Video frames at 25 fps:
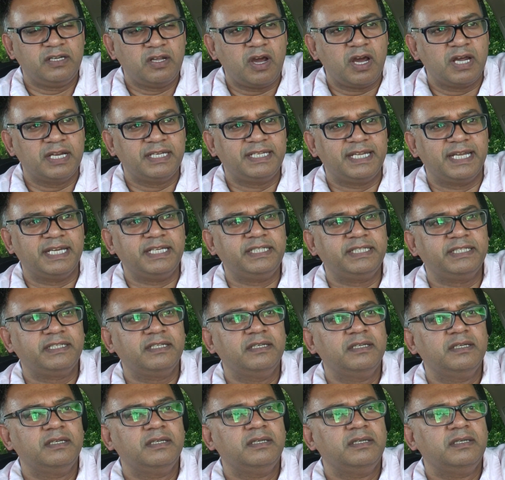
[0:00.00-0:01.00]
context.
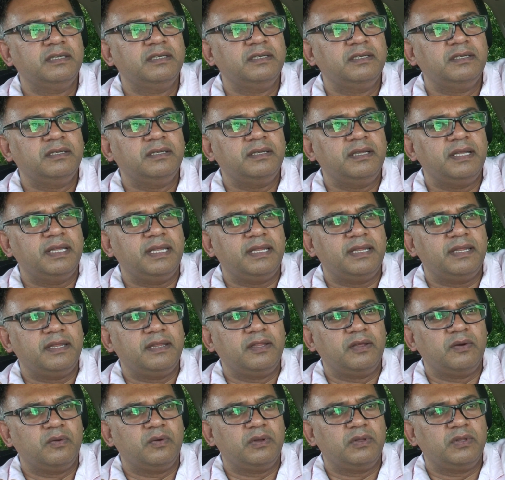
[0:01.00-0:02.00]

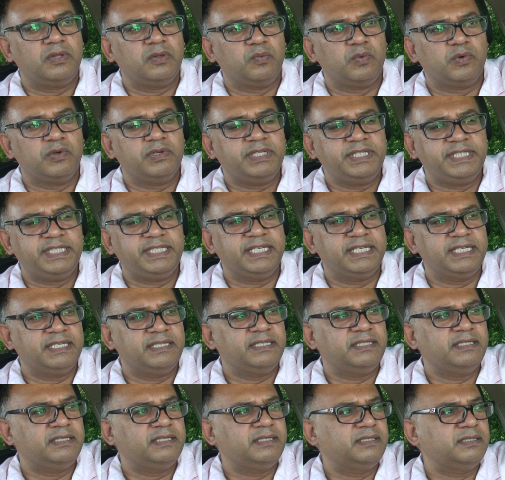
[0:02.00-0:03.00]
The word
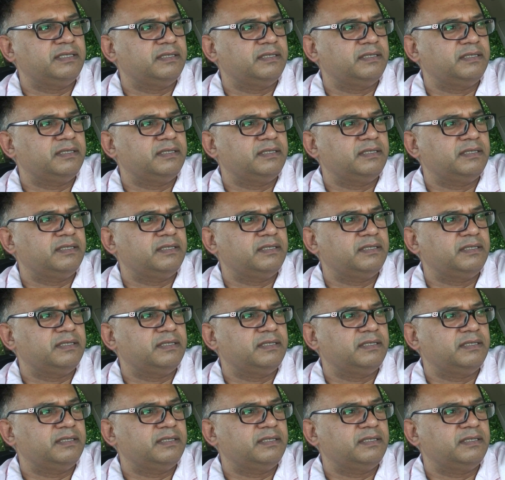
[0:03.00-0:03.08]
sin,